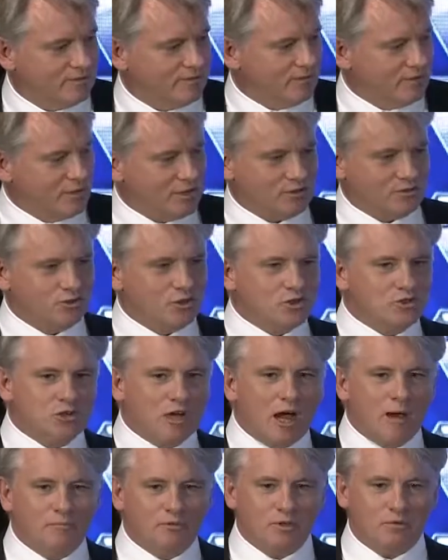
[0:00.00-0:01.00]
The
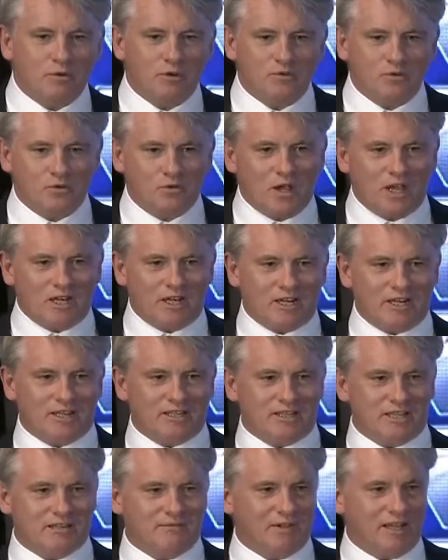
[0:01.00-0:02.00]
jobs that we've created in
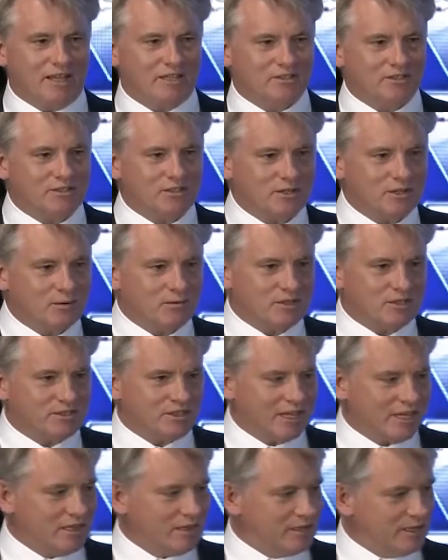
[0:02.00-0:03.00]
the advanced
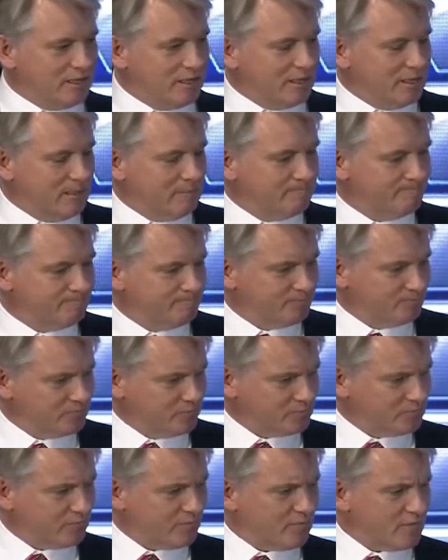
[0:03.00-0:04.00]
recycling
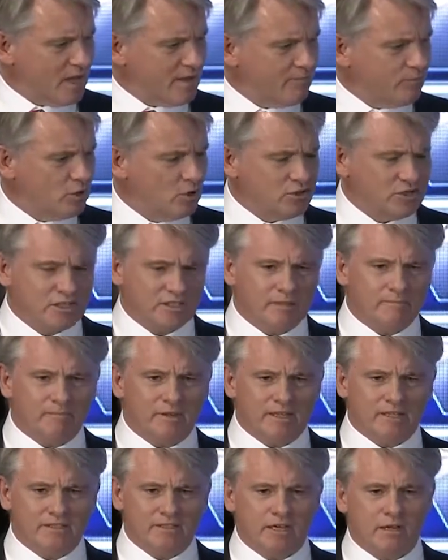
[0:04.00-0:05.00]
project in
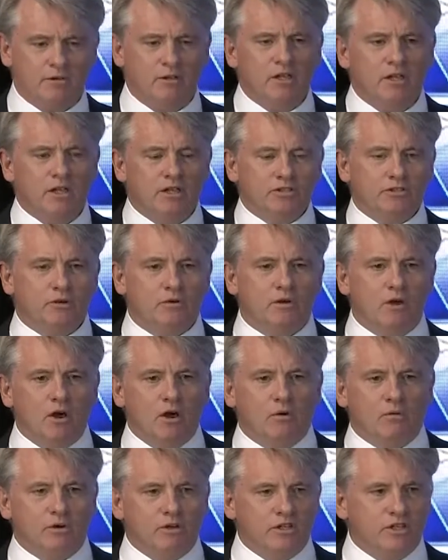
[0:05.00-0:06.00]
Baytown. So
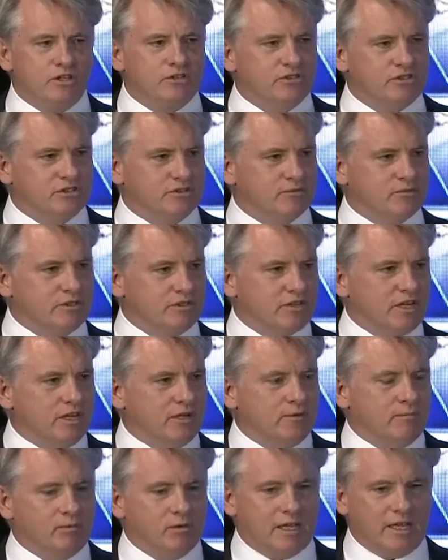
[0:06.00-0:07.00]
what are the uses of
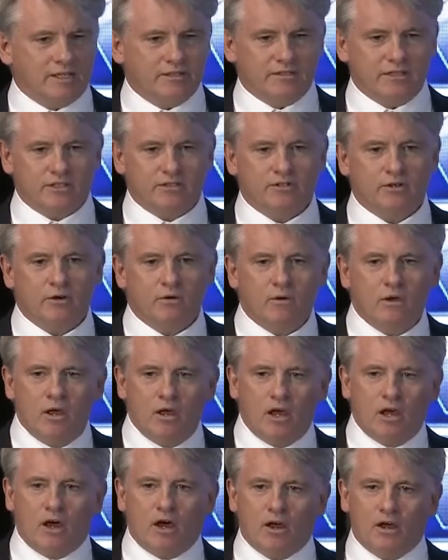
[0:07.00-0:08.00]
recycled plastic? So,
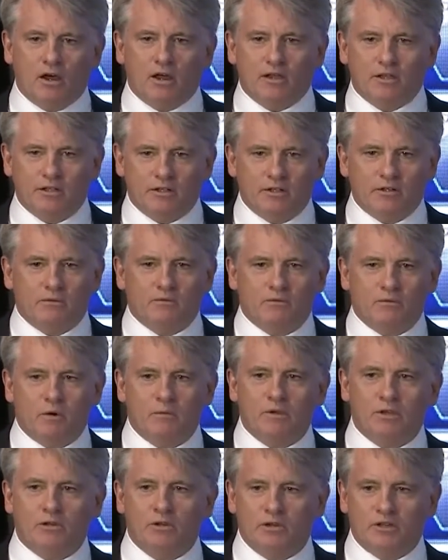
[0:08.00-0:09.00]
when
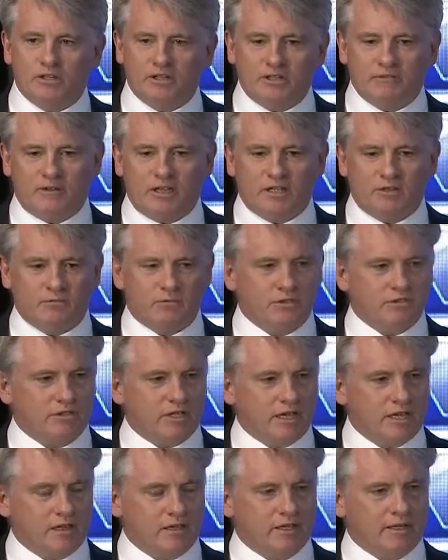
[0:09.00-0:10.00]
we look at advanced
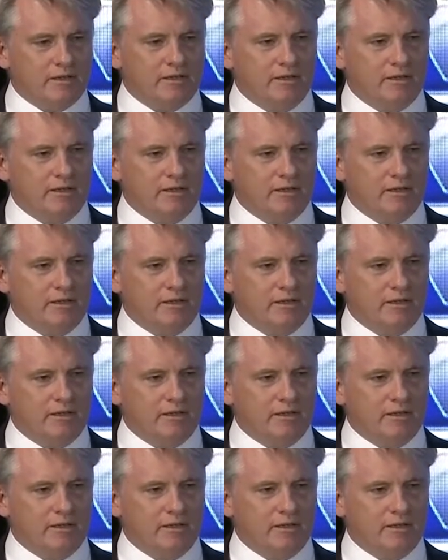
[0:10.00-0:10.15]
recycling,